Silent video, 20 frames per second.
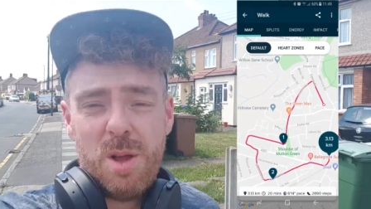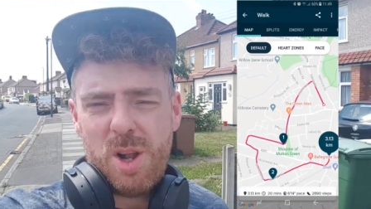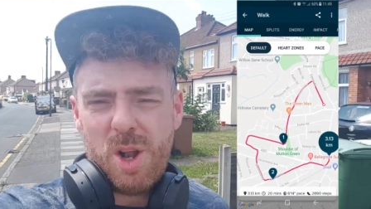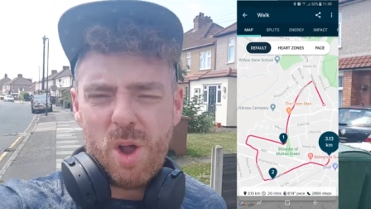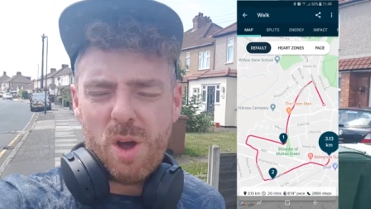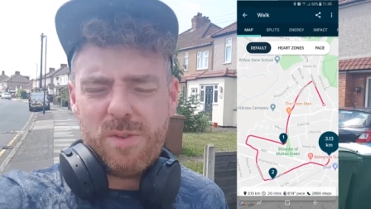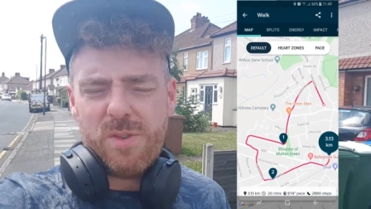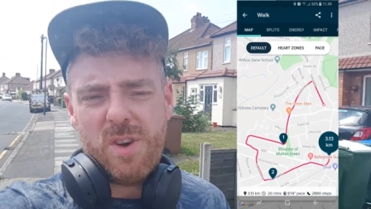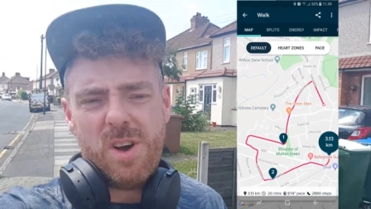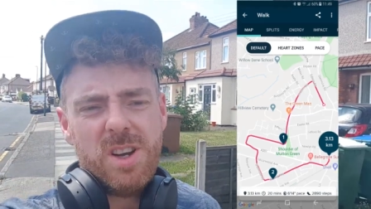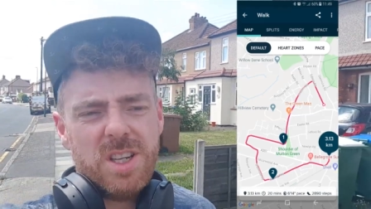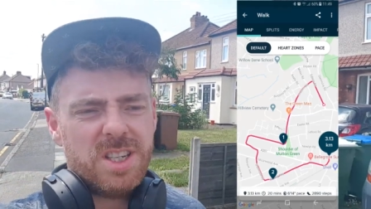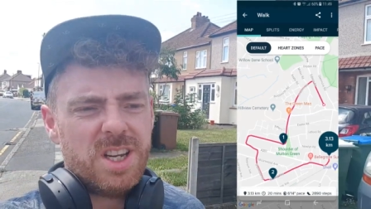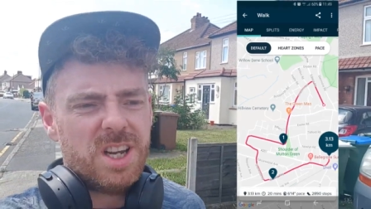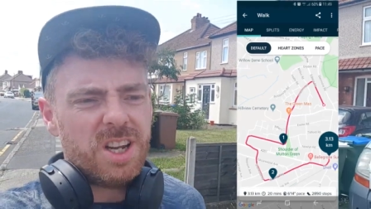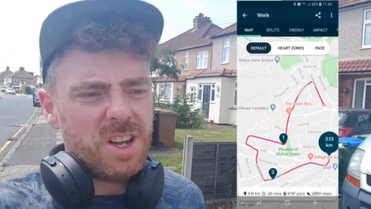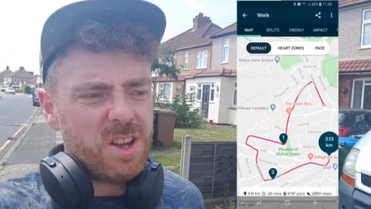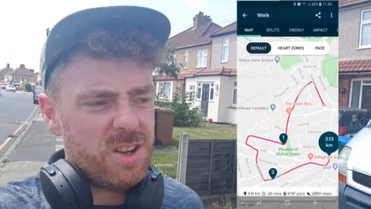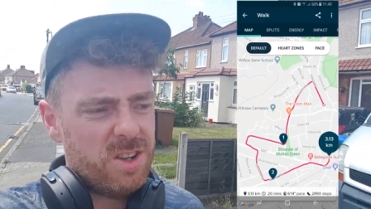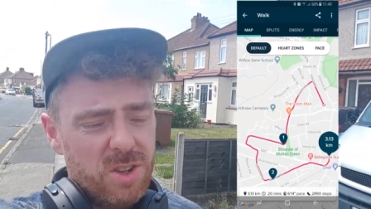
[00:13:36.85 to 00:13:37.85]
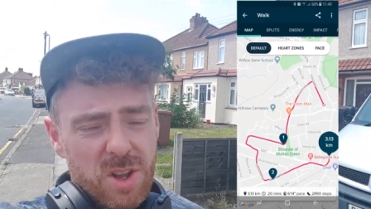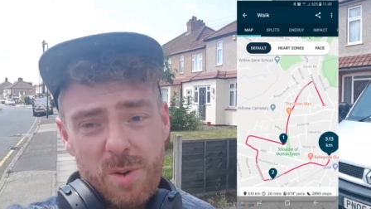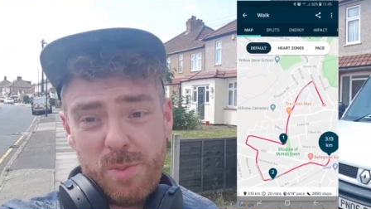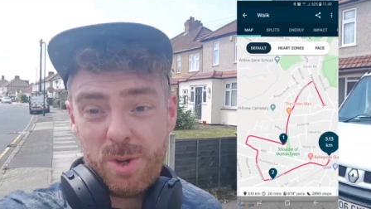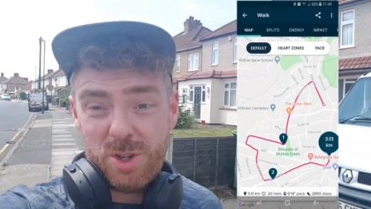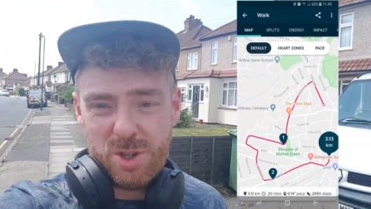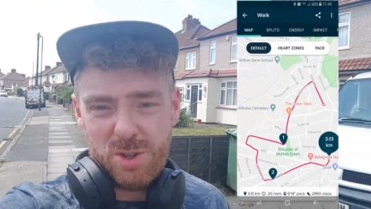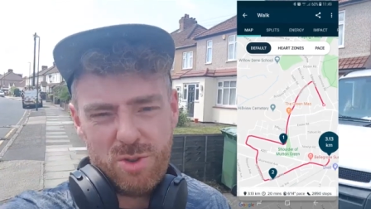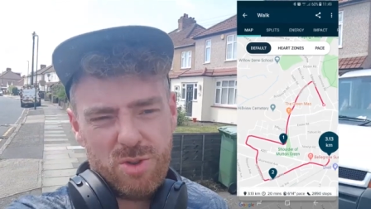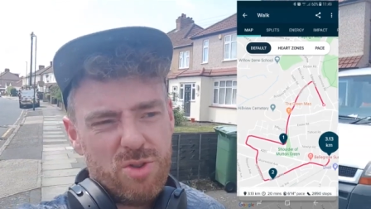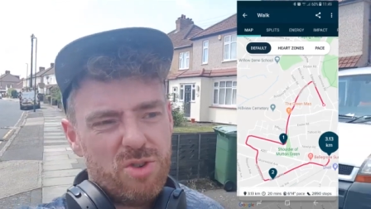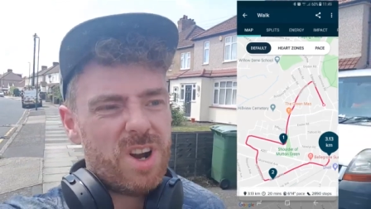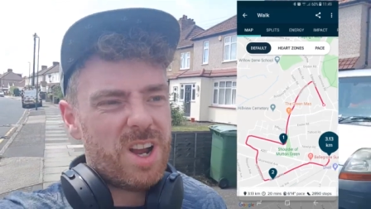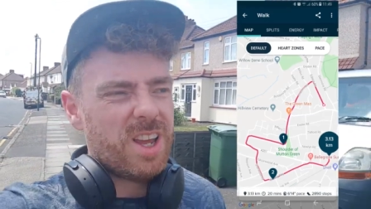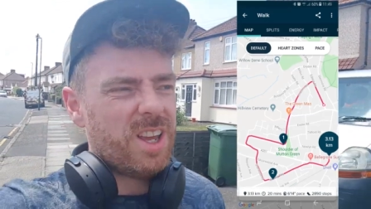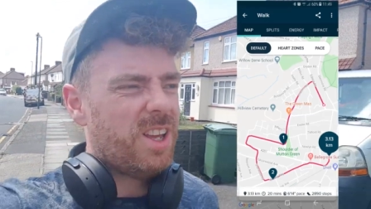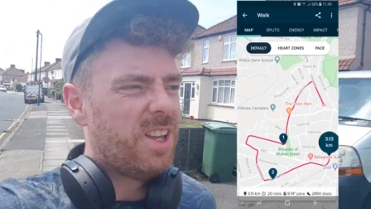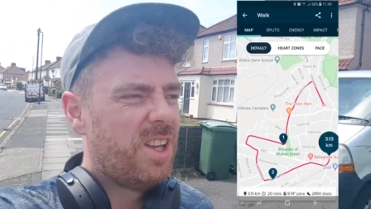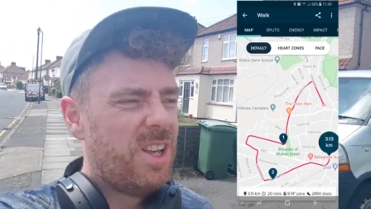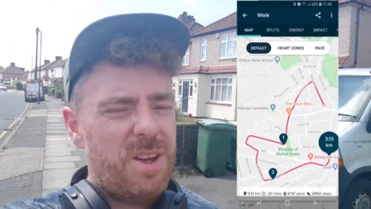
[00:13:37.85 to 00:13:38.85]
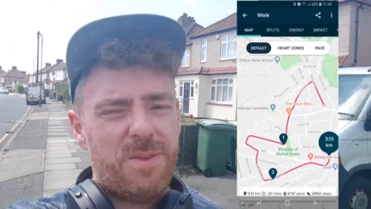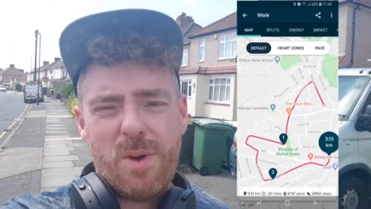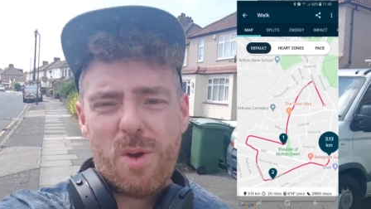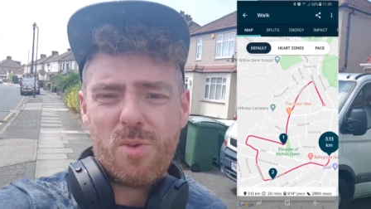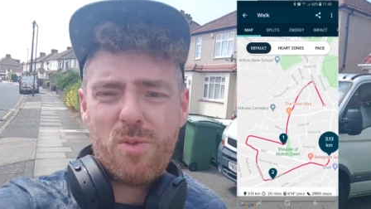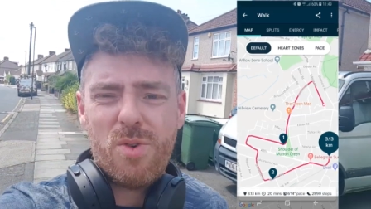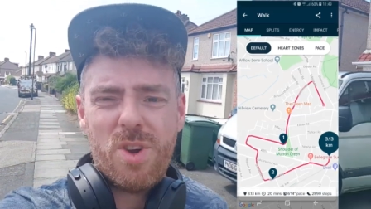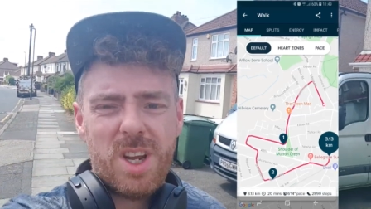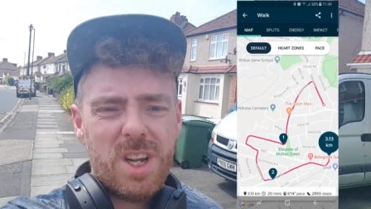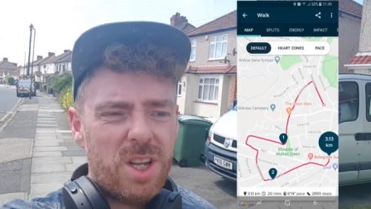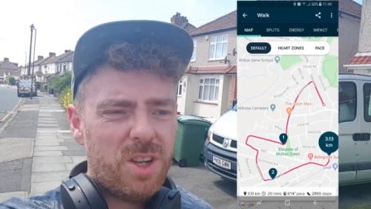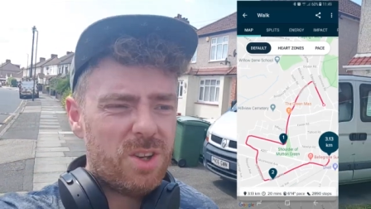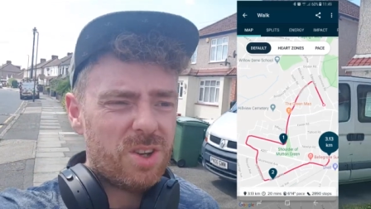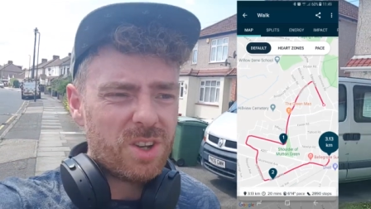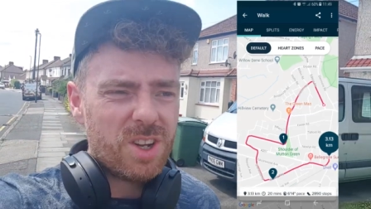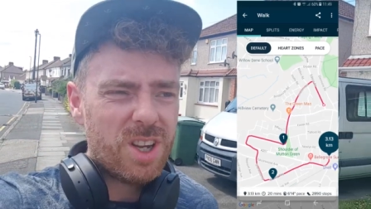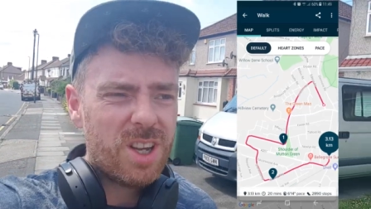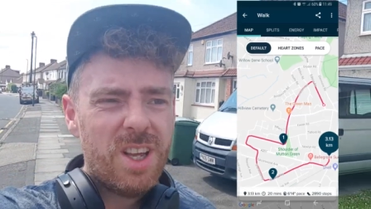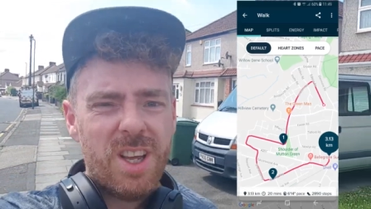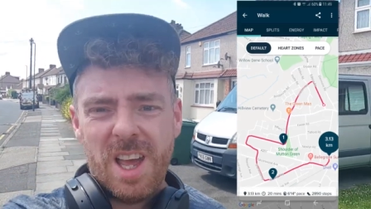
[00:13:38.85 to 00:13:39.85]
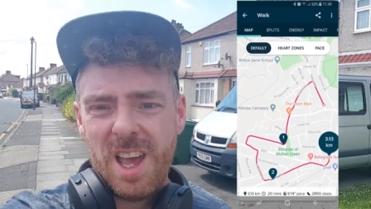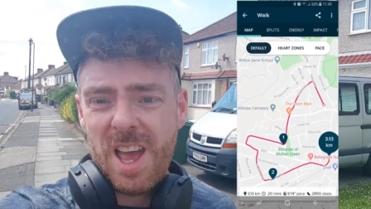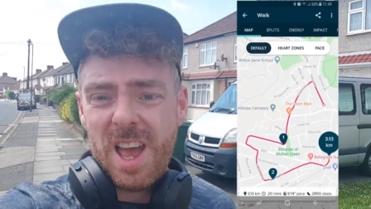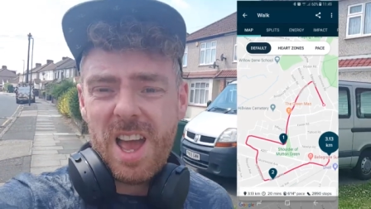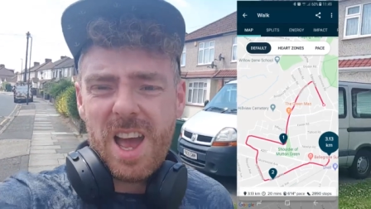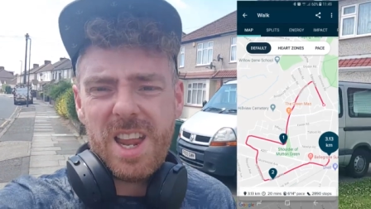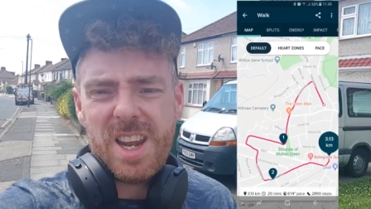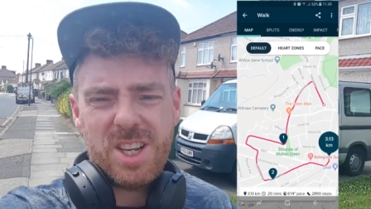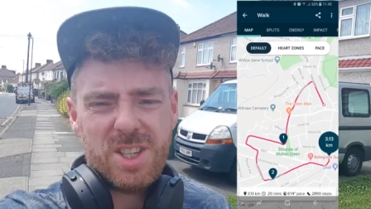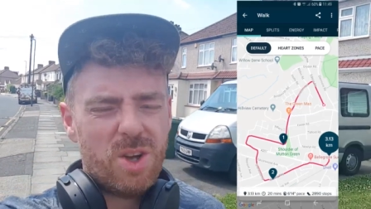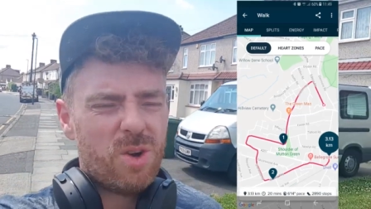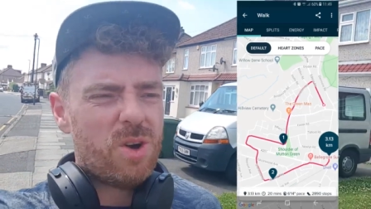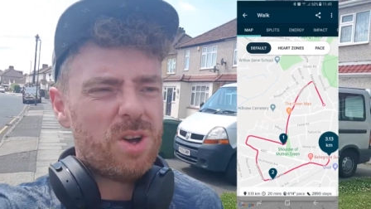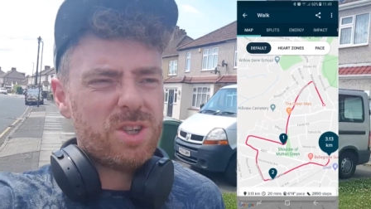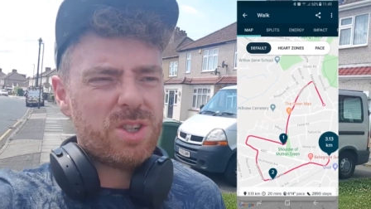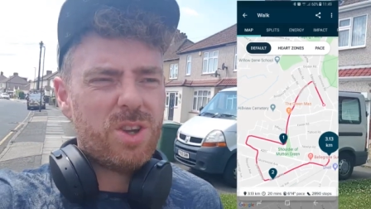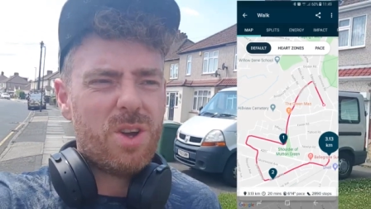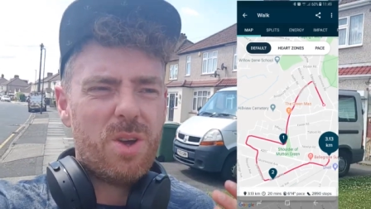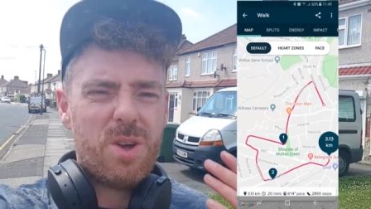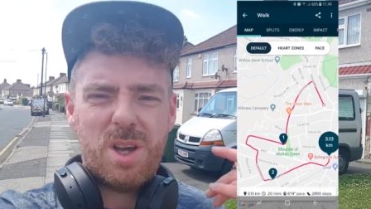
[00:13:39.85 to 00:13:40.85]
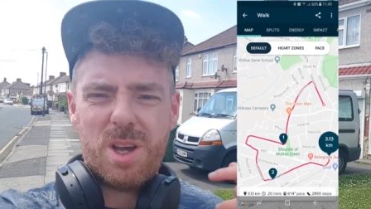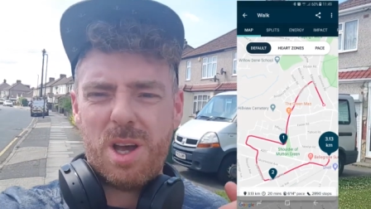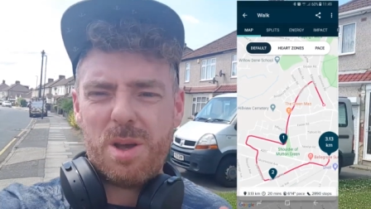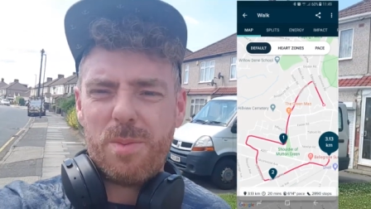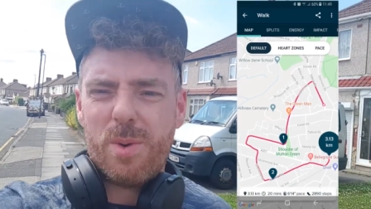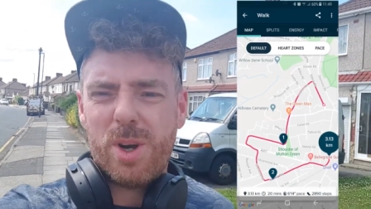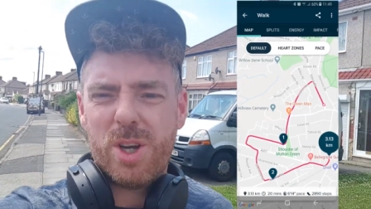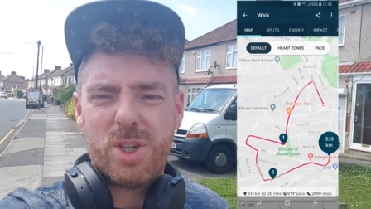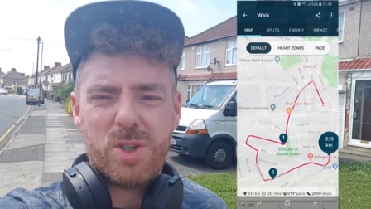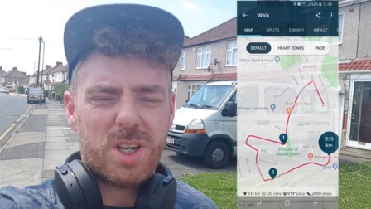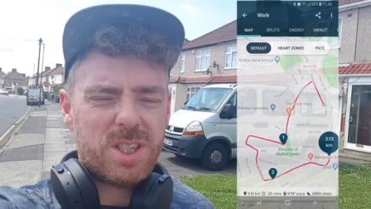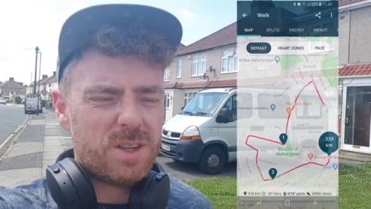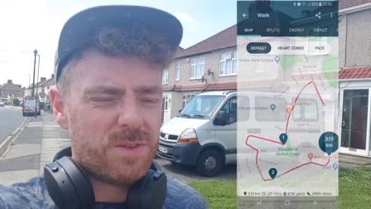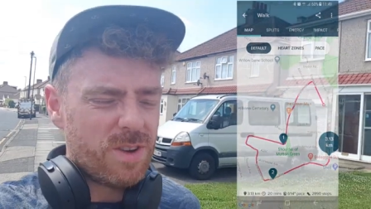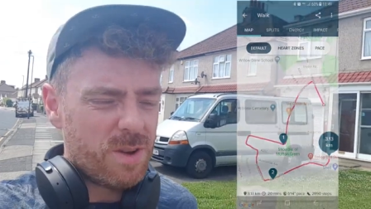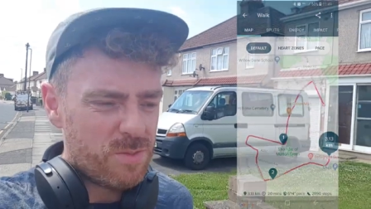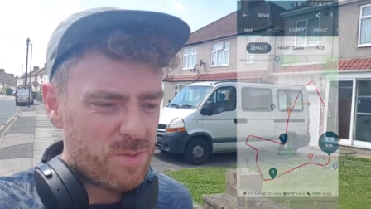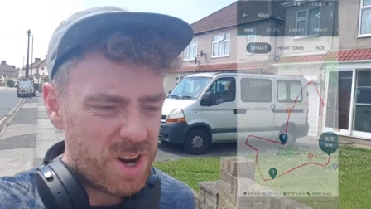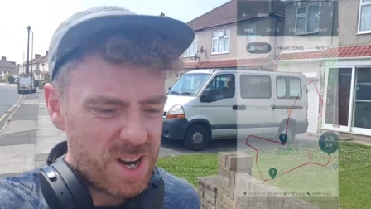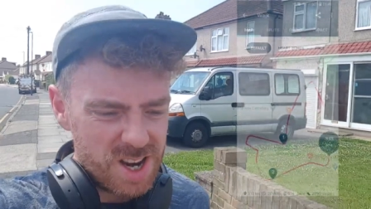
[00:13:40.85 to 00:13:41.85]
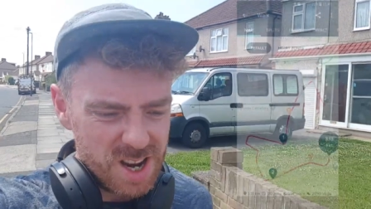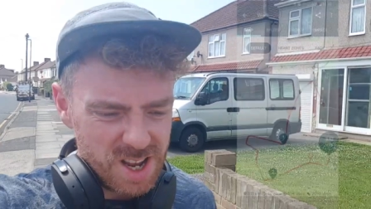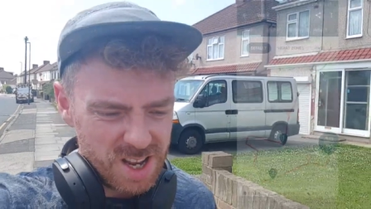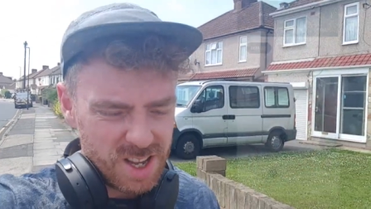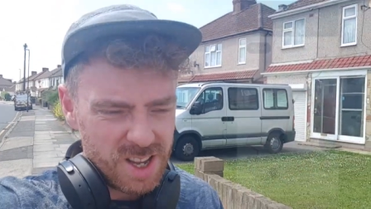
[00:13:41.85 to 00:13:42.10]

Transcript: A lot faster than last time, which is great. I felt really good, and it's hot, so I apologise if I'm red.